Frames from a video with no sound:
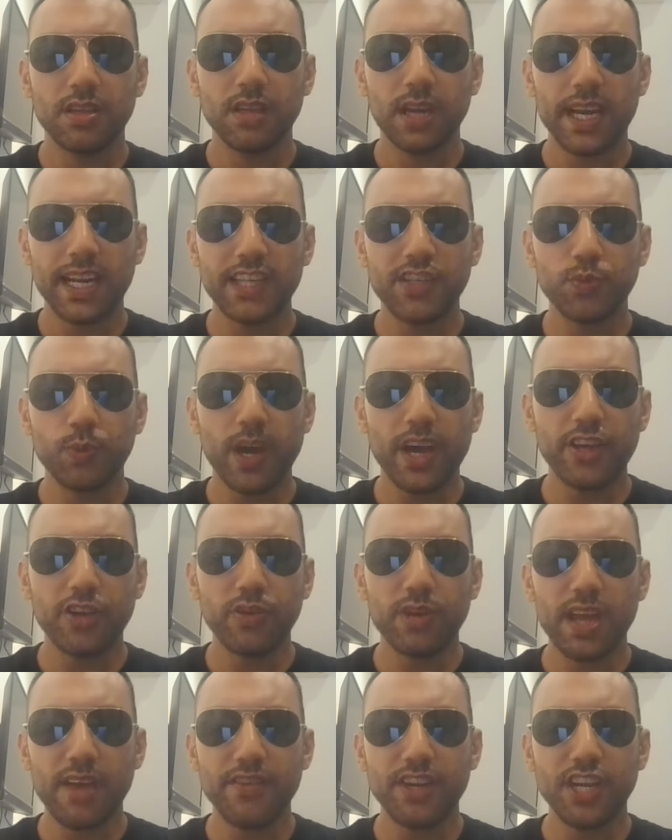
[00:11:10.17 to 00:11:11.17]
And it's why
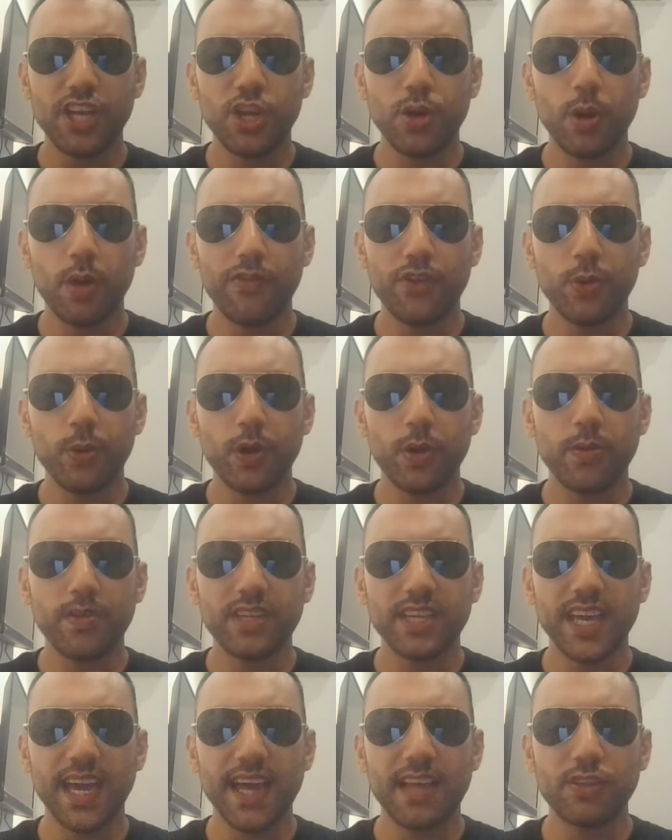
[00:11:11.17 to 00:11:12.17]
you never knew if you were going
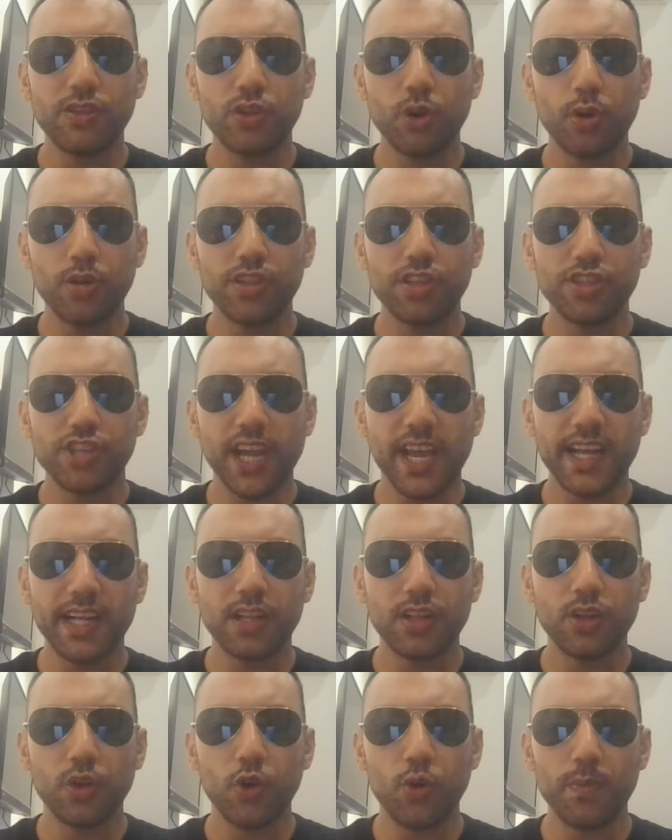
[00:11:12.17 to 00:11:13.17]
to get Dr.
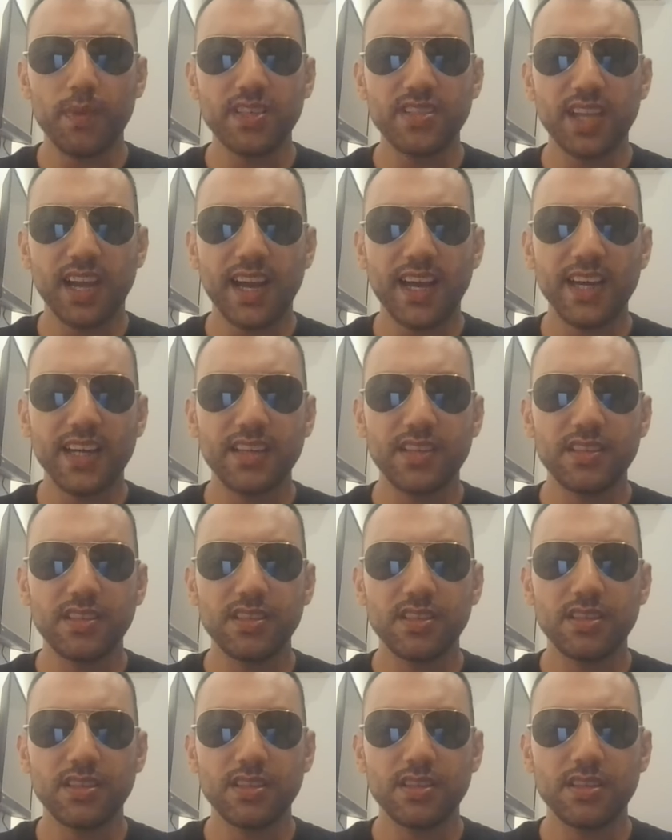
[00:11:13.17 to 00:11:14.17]
Jekyll or Mr. Hyde.
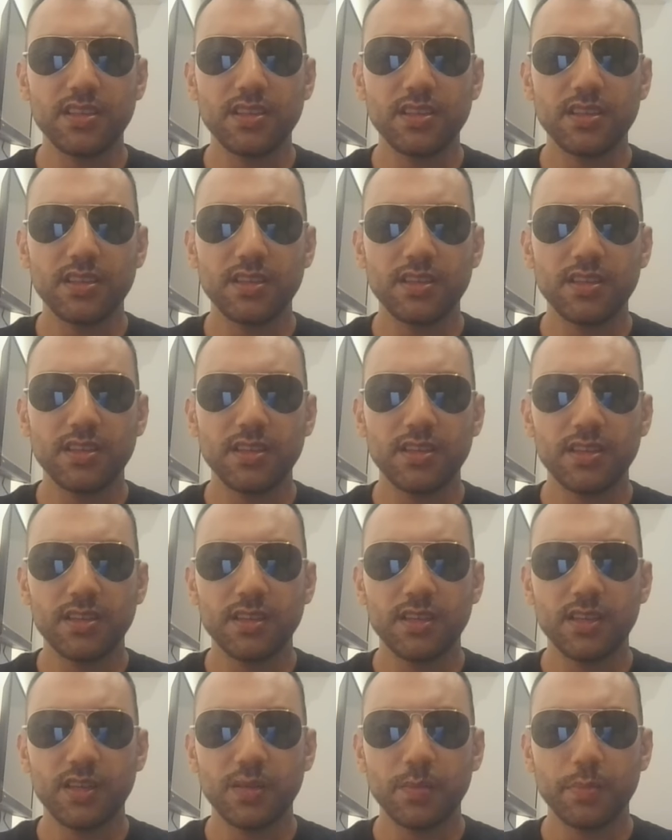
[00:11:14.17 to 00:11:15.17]

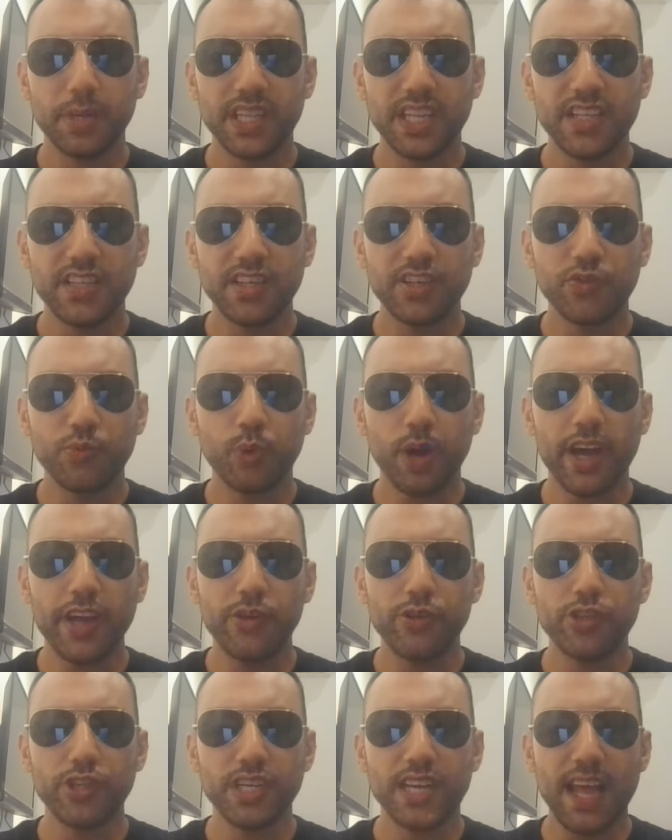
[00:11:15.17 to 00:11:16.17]
But this is why you
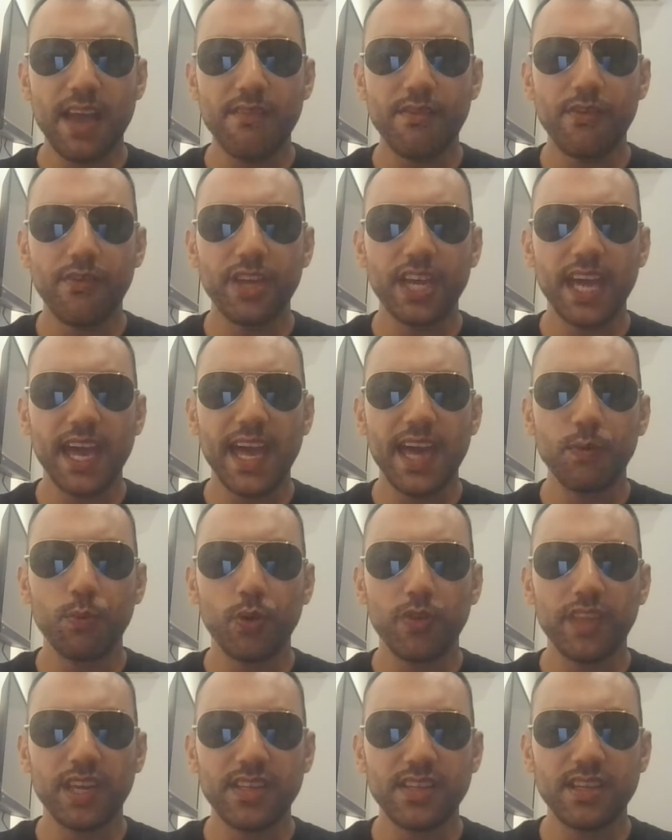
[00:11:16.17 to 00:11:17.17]
should never forget
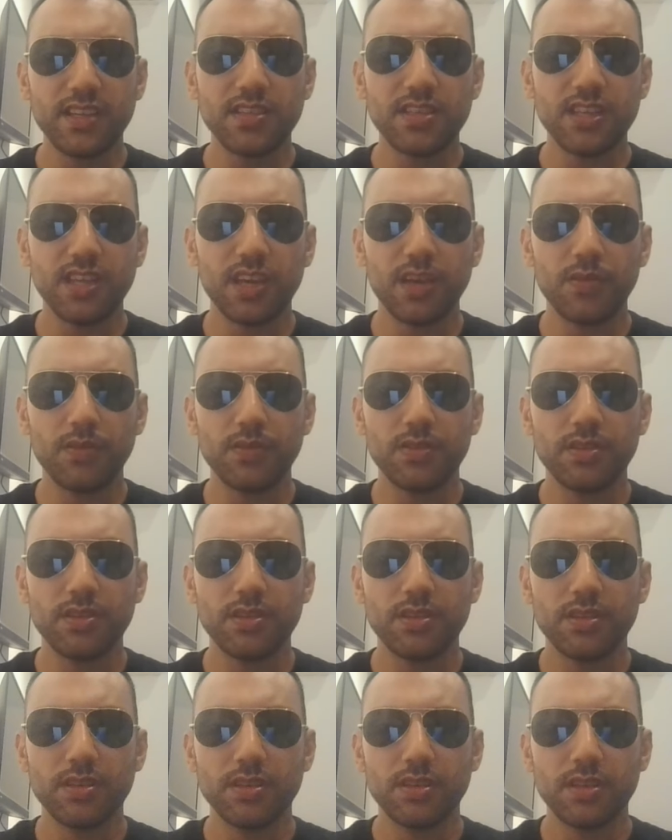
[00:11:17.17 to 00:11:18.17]
what they did to you.
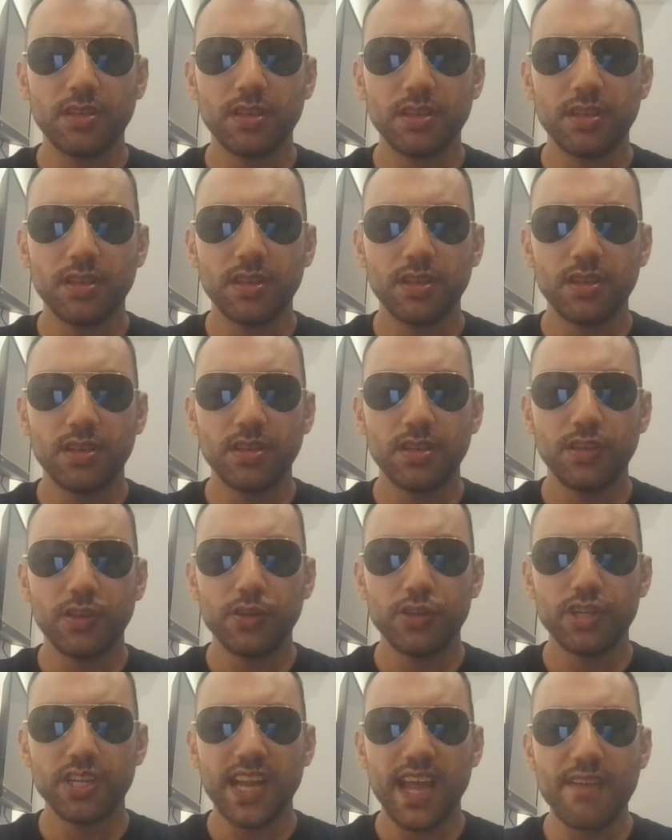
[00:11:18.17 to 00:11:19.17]
You
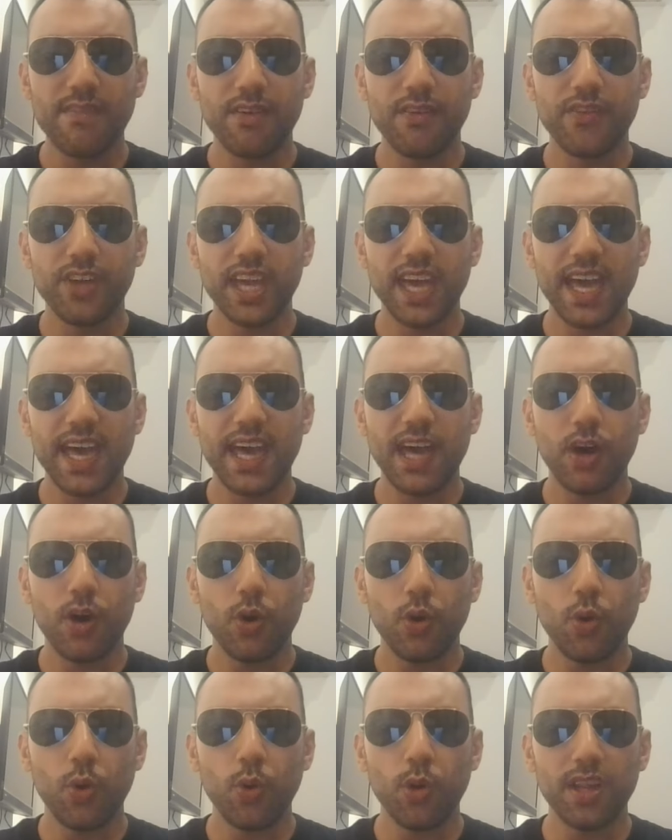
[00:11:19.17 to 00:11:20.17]
should never forget
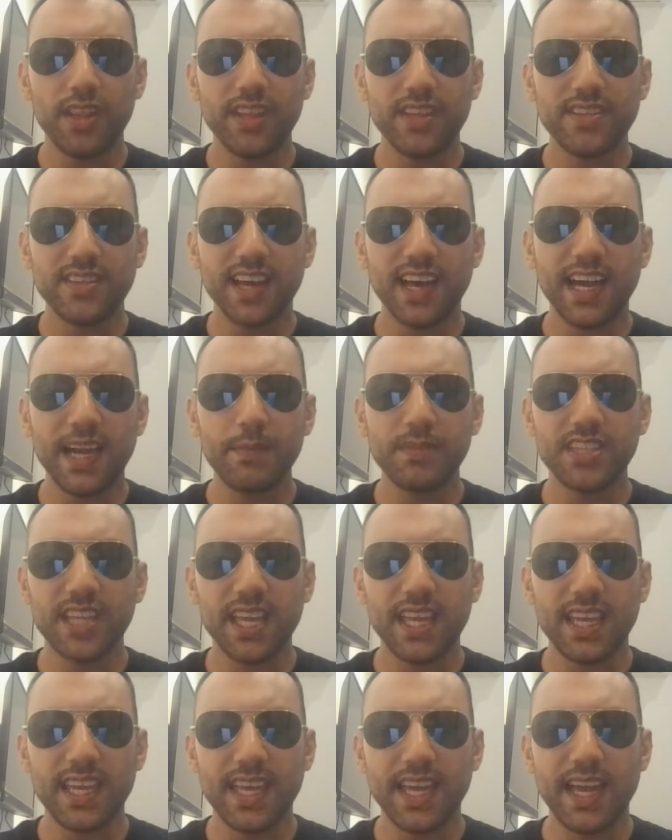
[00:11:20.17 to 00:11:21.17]
all of the times
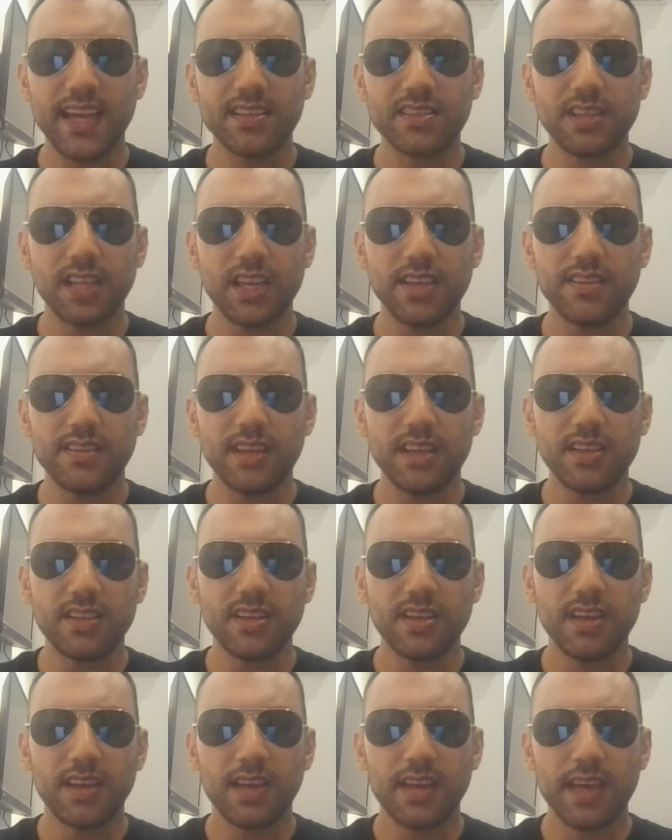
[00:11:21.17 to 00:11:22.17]
they gaslighted
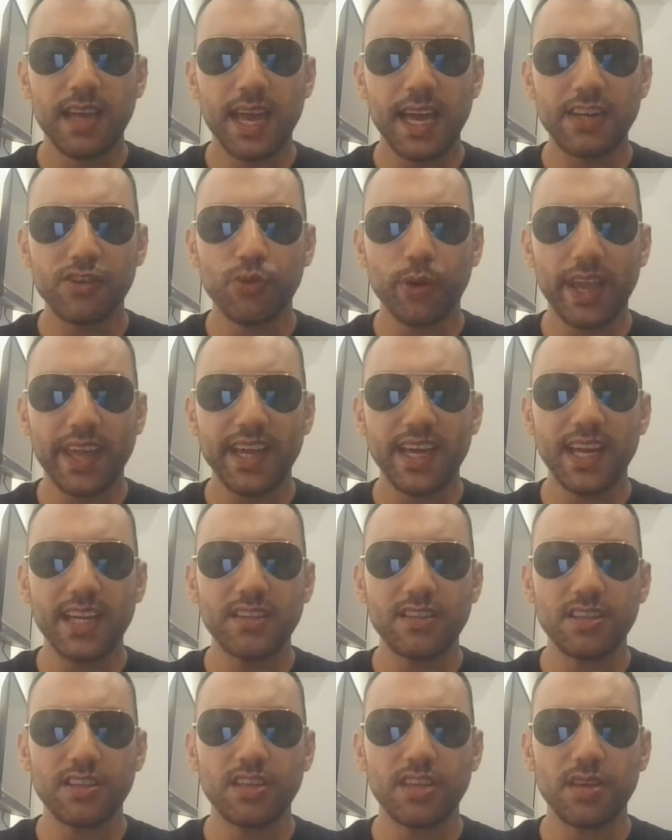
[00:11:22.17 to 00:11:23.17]
and
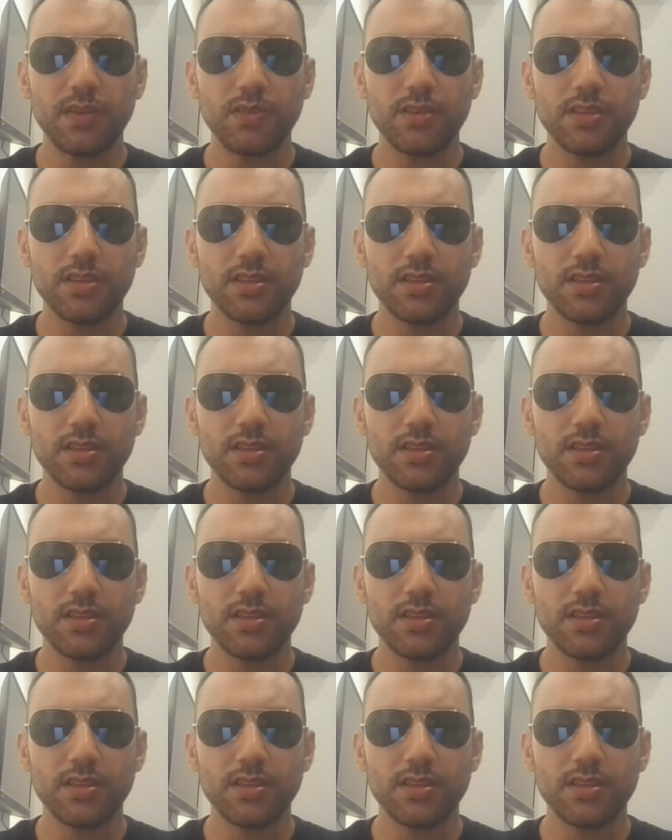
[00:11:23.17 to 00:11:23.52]
triangulated you.